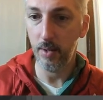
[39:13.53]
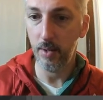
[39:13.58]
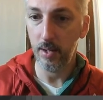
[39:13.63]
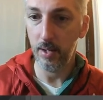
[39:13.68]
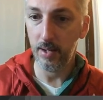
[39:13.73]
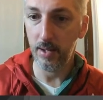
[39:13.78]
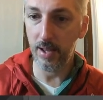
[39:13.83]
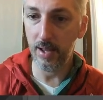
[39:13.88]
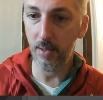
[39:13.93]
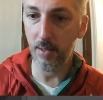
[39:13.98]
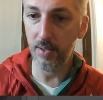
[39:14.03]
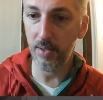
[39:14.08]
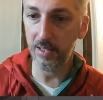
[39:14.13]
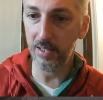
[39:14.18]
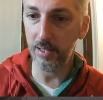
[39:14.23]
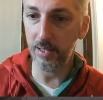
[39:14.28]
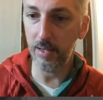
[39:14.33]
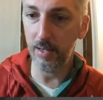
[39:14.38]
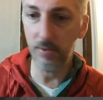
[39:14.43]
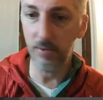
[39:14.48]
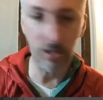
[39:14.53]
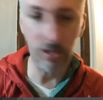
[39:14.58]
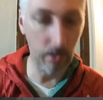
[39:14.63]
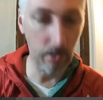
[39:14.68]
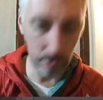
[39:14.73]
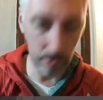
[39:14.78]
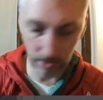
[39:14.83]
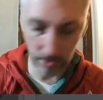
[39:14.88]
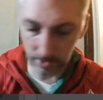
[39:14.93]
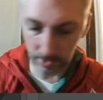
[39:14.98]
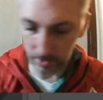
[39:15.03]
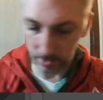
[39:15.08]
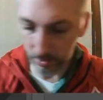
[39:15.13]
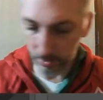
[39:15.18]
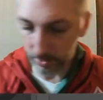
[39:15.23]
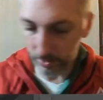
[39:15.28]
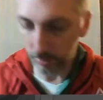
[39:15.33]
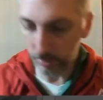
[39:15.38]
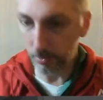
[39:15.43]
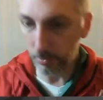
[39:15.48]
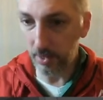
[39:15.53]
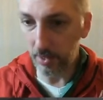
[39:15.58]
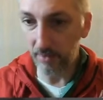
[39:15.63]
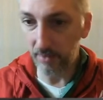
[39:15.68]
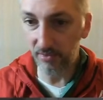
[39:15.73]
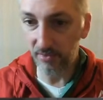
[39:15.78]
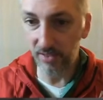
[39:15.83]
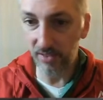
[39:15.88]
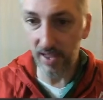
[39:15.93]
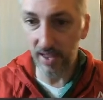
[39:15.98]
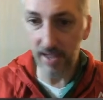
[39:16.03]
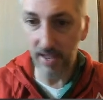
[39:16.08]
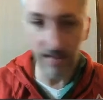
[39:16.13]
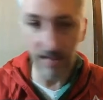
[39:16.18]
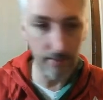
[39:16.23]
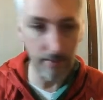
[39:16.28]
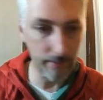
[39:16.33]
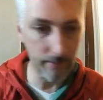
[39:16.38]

Now this leaves our light looking pretty flat,